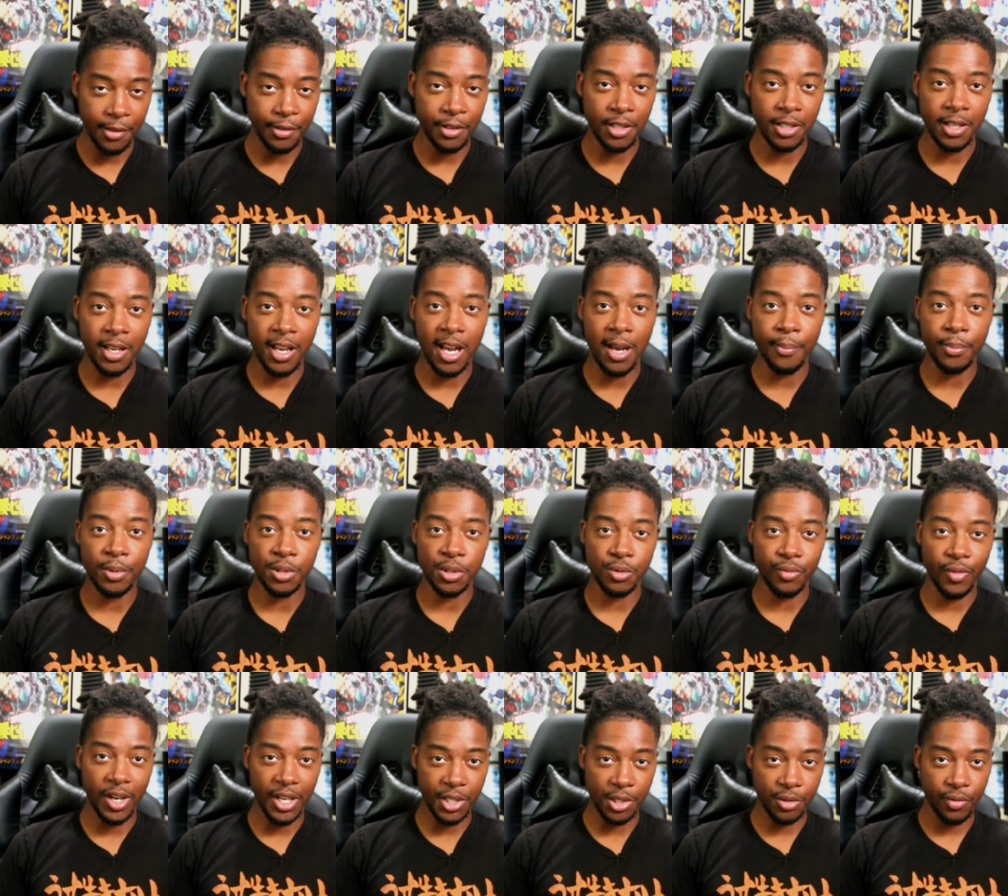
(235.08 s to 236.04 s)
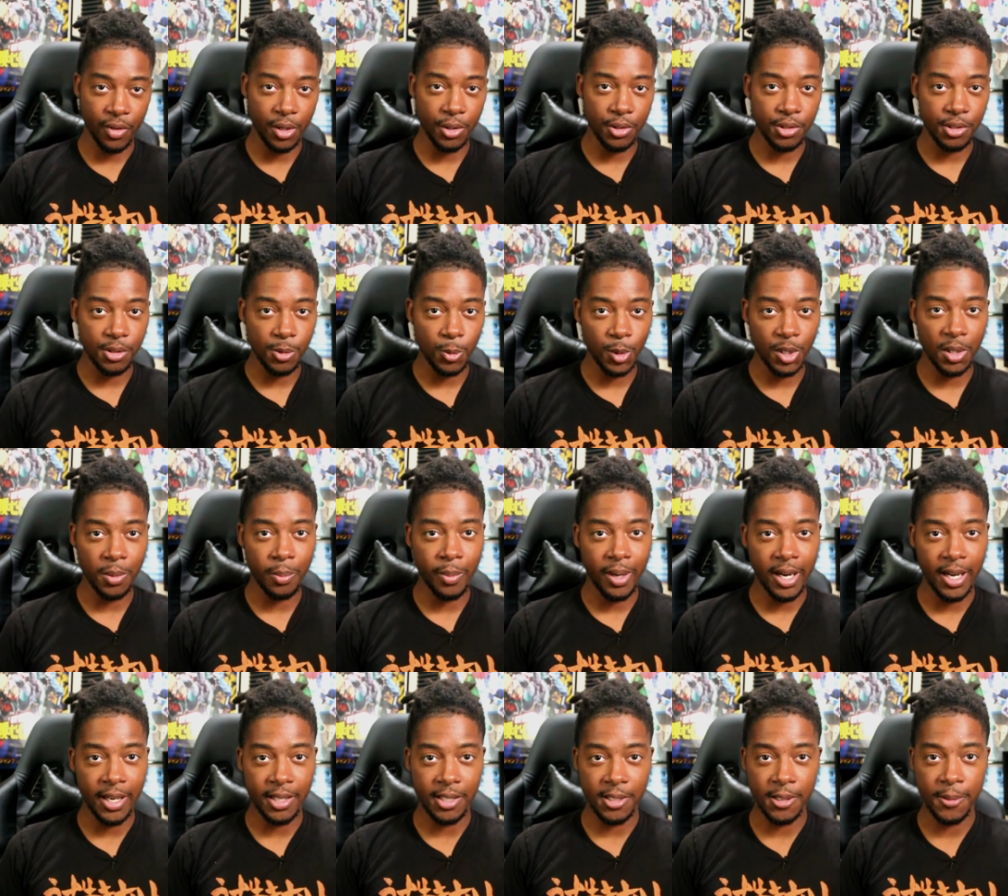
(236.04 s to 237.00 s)
thing happens vice versa with the
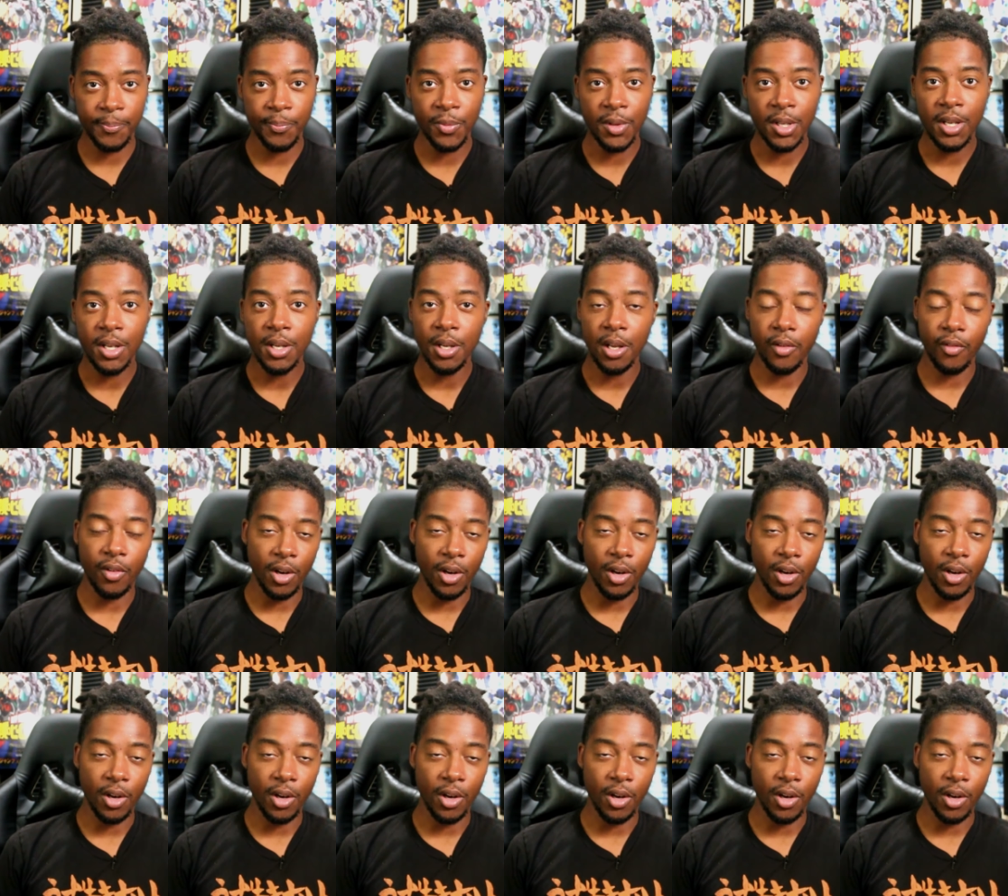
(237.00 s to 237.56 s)
body. If